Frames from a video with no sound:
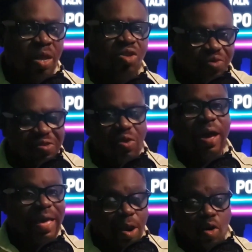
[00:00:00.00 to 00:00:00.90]
The reason
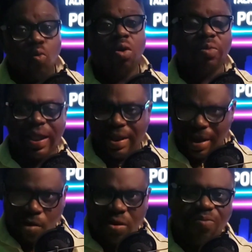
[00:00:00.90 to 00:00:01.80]
why it cannot work right
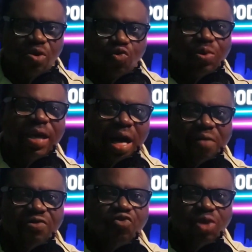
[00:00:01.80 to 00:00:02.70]
now is because we now
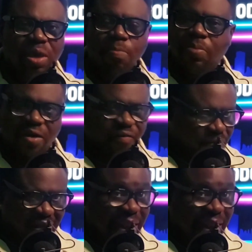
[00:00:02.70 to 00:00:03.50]
have streaming platforms.